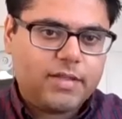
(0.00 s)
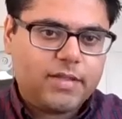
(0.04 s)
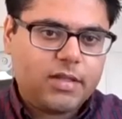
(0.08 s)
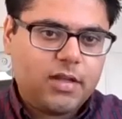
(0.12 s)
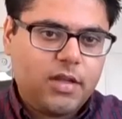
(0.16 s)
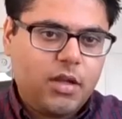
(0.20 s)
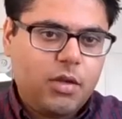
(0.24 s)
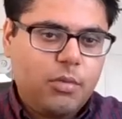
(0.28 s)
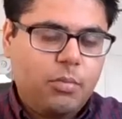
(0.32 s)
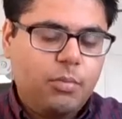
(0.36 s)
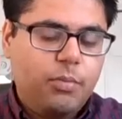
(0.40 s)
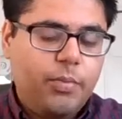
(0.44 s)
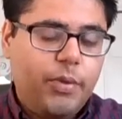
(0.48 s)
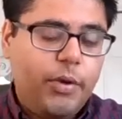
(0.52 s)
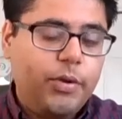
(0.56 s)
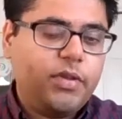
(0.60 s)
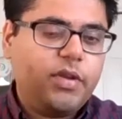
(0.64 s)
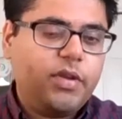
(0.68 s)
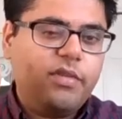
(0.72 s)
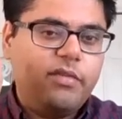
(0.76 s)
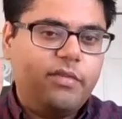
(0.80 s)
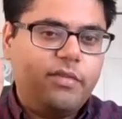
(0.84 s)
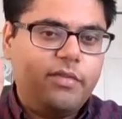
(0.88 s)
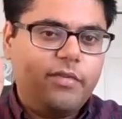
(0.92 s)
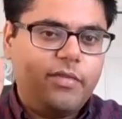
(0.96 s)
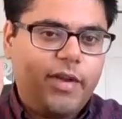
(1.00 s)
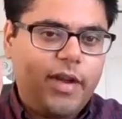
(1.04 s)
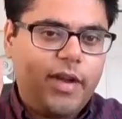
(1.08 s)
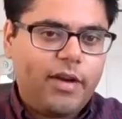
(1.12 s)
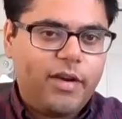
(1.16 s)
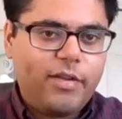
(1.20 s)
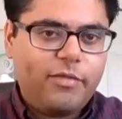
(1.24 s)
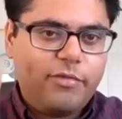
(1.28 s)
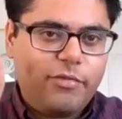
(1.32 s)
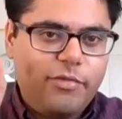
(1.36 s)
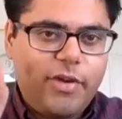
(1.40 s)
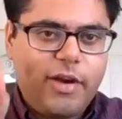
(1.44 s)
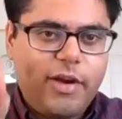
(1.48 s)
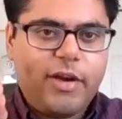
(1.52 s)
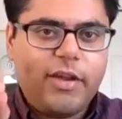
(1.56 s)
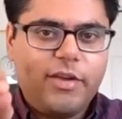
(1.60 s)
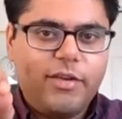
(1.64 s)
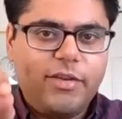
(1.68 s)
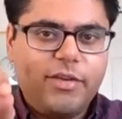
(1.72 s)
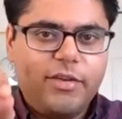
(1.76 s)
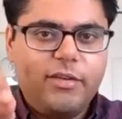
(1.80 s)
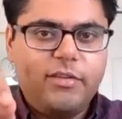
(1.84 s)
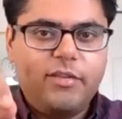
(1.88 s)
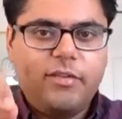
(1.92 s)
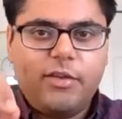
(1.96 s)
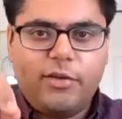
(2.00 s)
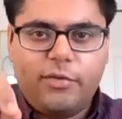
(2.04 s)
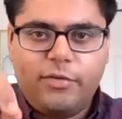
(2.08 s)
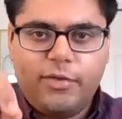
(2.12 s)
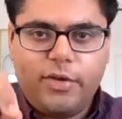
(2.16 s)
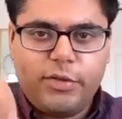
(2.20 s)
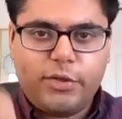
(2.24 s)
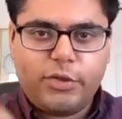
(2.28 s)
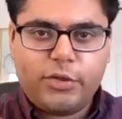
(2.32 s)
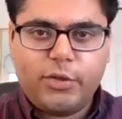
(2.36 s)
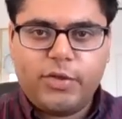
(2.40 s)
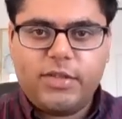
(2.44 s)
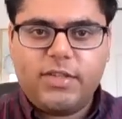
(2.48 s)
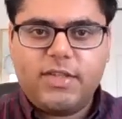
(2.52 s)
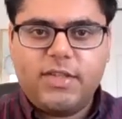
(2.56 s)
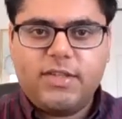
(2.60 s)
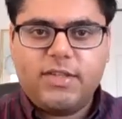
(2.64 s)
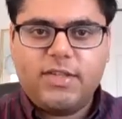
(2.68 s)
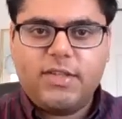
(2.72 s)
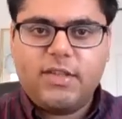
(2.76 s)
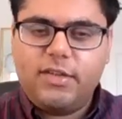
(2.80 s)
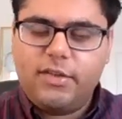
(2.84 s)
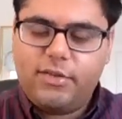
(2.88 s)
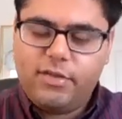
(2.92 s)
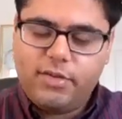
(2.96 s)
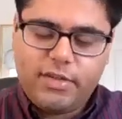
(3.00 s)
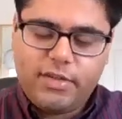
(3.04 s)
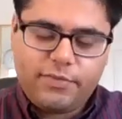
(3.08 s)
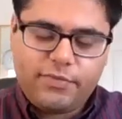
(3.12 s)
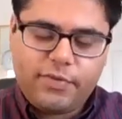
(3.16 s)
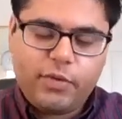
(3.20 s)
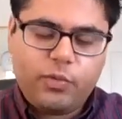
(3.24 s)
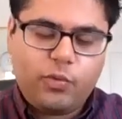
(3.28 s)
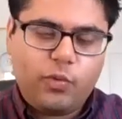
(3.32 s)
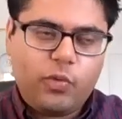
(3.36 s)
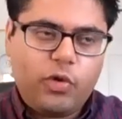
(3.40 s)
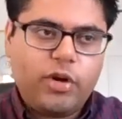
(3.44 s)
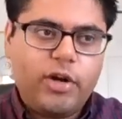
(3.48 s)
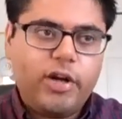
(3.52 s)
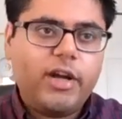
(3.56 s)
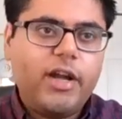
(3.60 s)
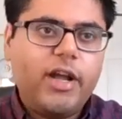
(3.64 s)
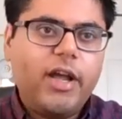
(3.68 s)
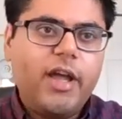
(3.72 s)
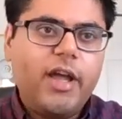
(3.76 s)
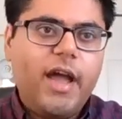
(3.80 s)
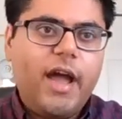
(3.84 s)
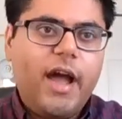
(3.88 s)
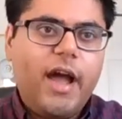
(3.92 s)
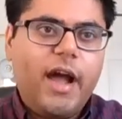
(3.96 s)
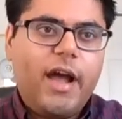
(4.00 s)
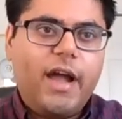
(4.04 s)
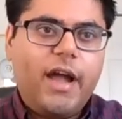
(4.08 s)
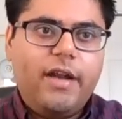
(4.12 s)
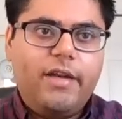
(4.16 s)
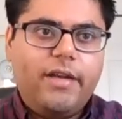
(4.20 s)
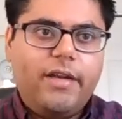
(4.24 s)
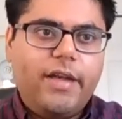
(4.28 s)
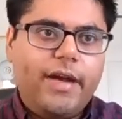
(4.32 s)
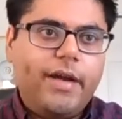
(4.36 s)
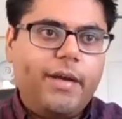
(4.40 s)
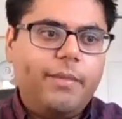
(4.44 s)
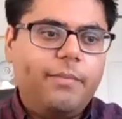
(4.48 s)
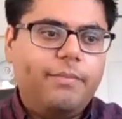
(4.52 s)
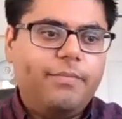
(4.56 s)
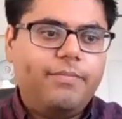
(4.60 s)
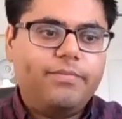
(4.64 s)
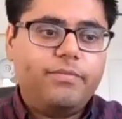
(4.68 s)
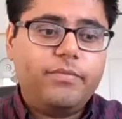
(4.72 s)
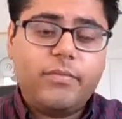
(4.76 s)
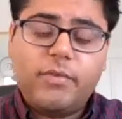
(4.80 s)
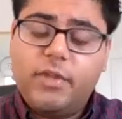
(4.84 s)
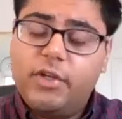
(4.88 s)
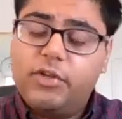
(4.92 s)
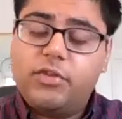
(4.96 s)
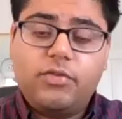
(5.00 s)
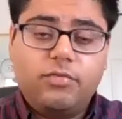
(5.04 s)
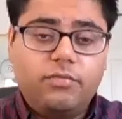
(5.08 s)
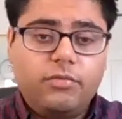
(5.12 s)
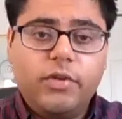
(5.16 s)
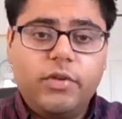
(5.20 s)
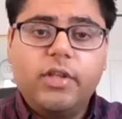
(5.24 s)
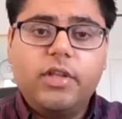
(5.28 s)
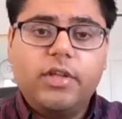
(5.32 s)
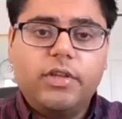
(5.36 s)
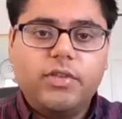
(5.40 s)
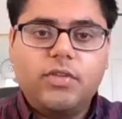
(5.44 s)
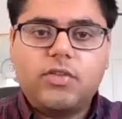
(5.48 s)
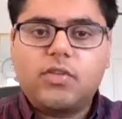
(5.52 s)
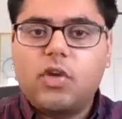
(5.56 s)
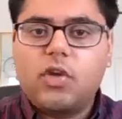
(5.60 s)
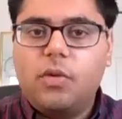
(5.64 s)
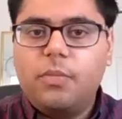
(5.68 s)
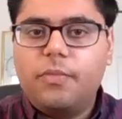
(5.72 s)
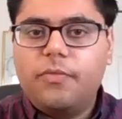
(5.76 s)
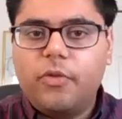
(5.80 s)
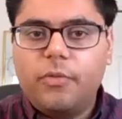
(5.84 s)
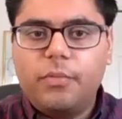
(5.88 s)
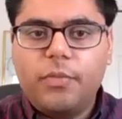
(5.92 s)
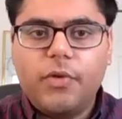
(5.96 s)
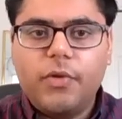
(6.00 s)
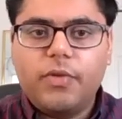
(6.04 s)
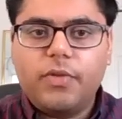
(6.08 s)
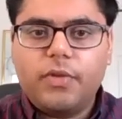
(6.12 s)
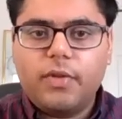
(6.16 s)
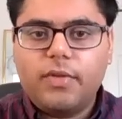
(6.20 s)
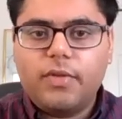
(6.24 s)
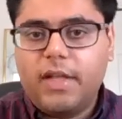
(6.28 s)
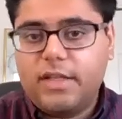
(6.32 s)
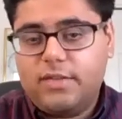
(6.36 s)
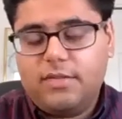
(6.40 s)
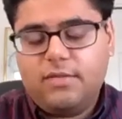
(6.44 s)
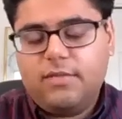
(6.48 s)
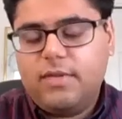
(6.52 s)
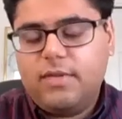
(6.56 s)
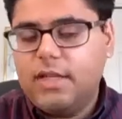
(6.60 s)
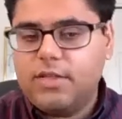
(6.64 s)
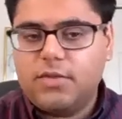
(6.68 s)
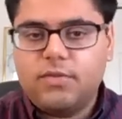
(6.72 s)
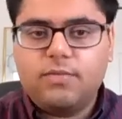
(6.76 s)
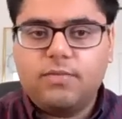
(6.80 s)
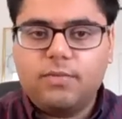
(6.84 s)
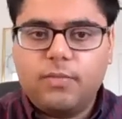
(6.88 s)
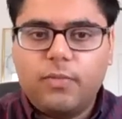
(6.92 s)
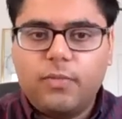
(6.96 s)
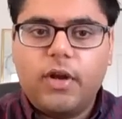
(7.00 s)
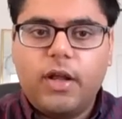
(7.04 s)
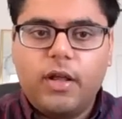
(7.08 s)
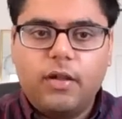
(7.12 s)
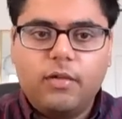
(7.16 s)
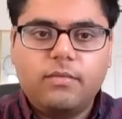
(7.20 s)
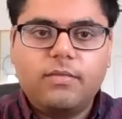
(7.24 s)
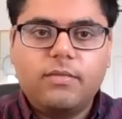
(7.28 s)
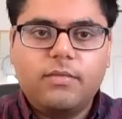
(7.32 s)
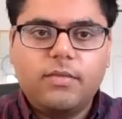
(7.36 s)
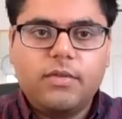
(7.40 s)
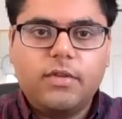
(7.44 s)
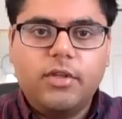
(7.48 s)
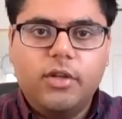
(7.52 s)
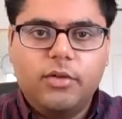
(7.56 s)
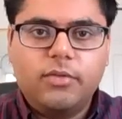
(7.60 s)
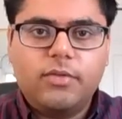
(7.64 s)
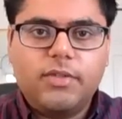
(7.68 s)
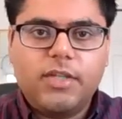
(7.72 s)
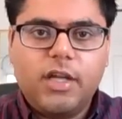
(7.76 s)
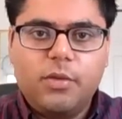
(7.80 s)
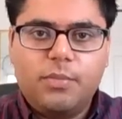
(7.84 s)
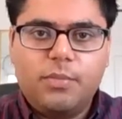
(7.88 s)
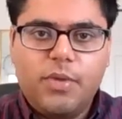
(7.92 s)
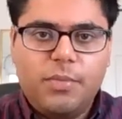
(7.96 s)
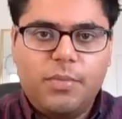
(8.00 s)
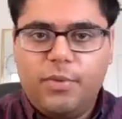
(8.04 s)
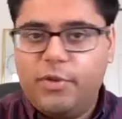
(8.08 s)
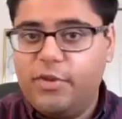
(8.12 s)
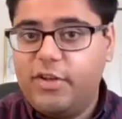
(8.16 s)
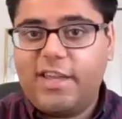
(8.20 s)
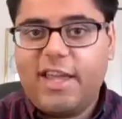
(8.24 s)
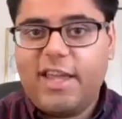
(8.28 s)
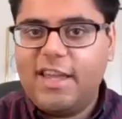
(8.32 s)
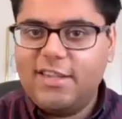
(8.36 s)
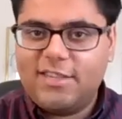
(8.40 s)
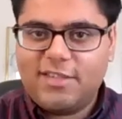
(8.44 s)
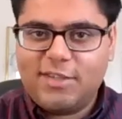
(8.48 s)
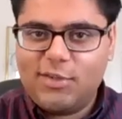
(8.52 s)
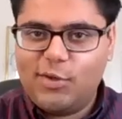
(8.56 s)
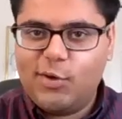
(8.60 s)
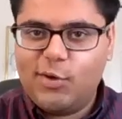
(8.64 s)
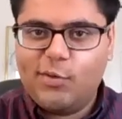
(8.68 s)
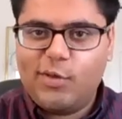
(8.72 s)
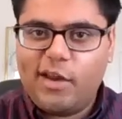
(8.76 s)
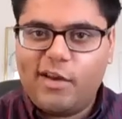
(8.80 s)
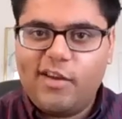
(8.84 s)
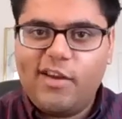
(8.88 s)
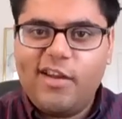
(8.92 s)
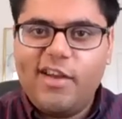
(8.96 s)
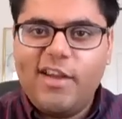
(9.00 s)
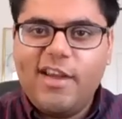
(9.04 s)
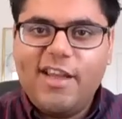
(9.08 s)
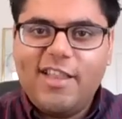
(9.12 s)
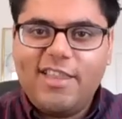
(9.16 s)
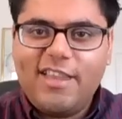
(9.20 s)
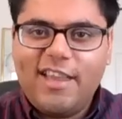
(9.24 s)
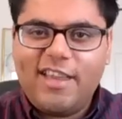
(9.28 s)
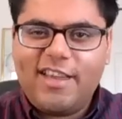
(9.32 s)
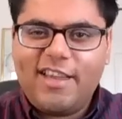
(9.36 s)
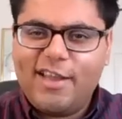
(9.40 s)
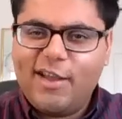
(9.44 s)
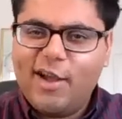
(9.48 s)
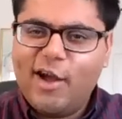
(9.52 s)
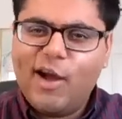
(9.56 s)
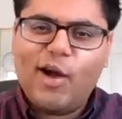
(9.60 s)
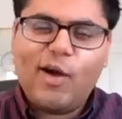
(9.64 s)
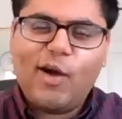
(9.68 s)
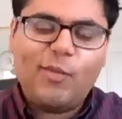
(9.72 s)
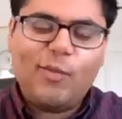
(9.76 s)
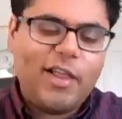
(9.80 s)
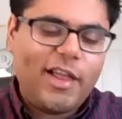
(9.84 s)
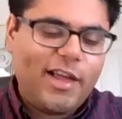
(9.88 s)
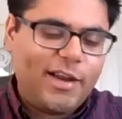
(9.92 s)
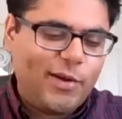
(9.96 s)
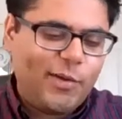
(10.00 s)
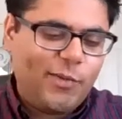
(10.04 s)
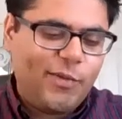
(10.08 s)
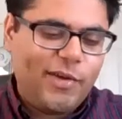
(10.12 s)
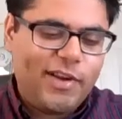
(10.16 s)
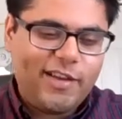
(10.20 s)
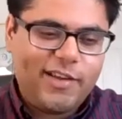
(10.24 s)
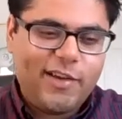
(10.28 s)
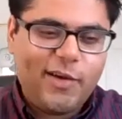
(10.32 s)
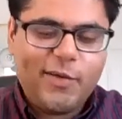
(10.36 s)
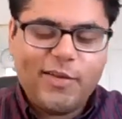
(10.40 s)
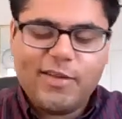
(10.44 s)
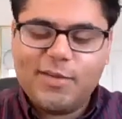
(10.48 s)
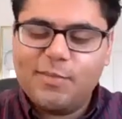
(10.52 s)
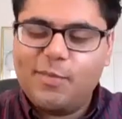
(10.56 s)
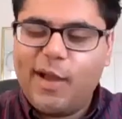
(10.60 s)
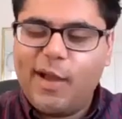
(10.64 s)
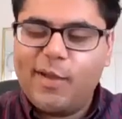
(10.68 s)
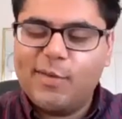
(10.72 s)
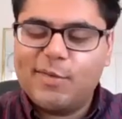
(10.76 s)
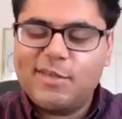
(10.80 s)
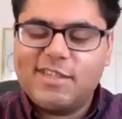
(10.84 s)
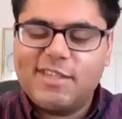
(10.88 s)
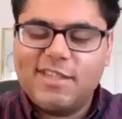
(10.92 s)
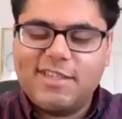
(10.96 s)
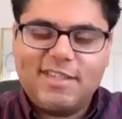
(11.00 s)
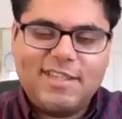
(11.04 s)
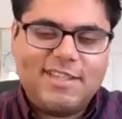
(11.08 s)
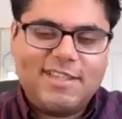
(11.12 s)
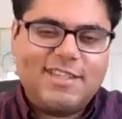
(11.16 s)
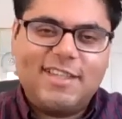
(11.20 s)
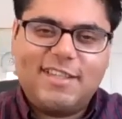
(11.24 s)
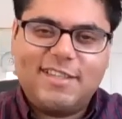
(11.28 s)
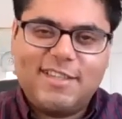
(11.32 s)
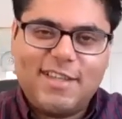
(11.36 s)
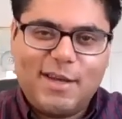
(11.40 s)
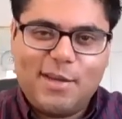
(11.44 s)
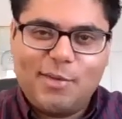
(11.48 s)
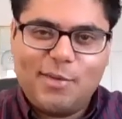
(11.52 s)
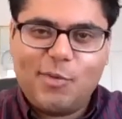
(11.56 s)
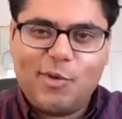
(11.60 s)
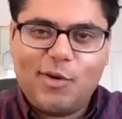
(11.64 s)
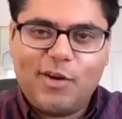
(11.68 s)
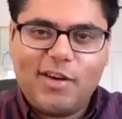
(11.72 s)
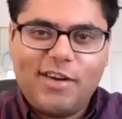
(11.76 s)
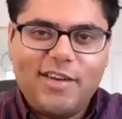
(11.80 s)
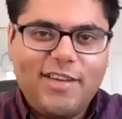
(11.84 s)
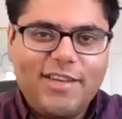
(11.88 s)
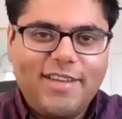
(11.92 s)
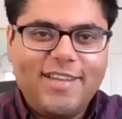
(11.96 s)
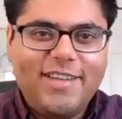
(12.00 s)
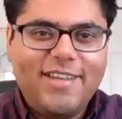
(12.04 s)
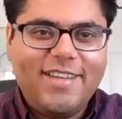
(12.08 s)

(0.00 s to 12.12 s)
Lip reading: this. Both are very, very good career choices. They're different work, and there's really good scope for both. That's what I'll tell people in case they're thinking, oh well, I don't want to go into biostatistics anymore.